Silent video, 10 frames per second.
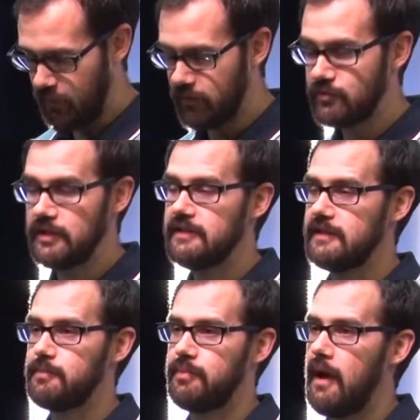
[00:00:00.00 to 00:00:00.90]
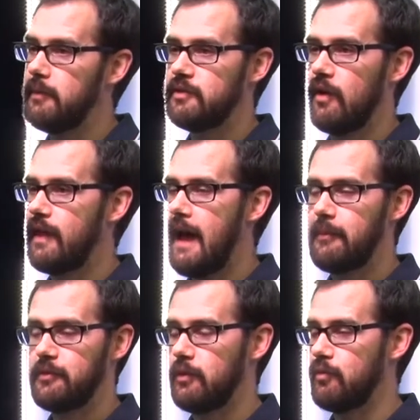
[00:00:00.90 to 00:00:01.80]
Well, Jesus probably saw the
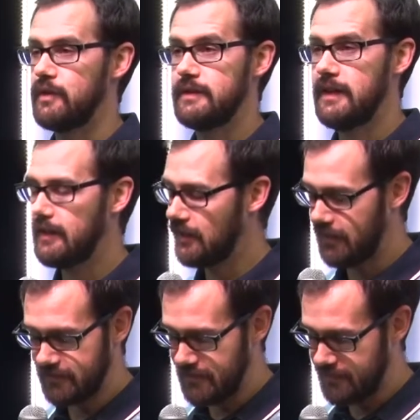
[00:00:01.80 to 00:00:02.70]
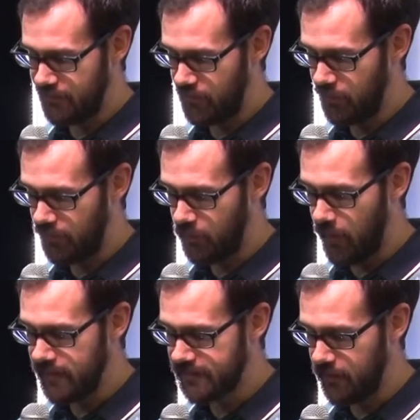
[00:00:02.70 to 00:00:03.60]
absolute ridiculousness of their
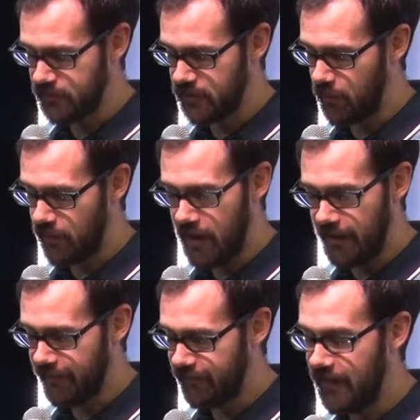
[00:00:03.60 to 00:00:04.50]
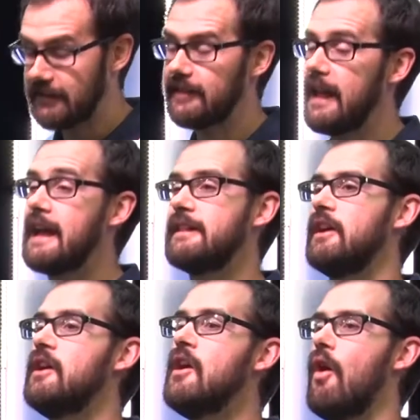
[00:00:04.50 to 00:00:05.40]
request that was going on, and the fact that they had
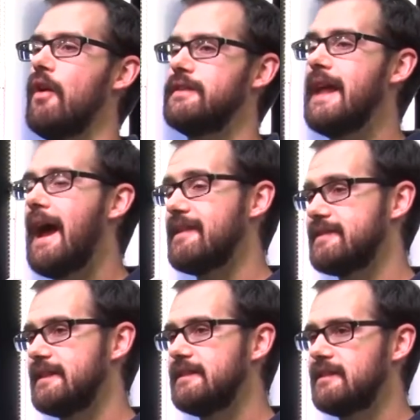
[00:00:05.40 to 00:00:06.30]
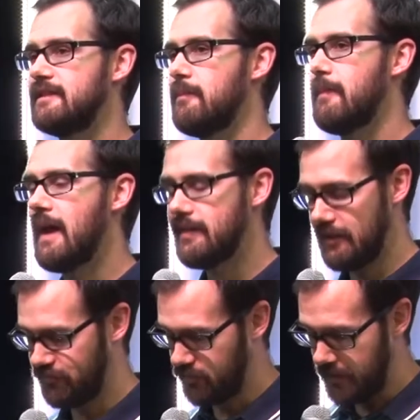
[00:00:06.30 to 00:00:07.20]
the audacity to demand
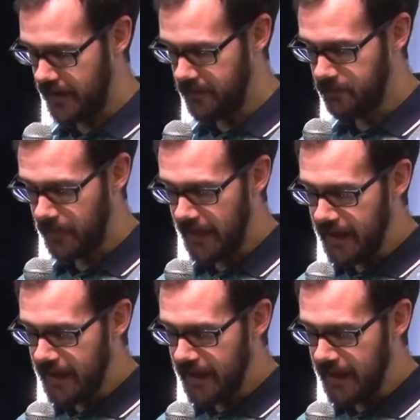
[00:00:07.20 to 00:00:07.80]
this from him.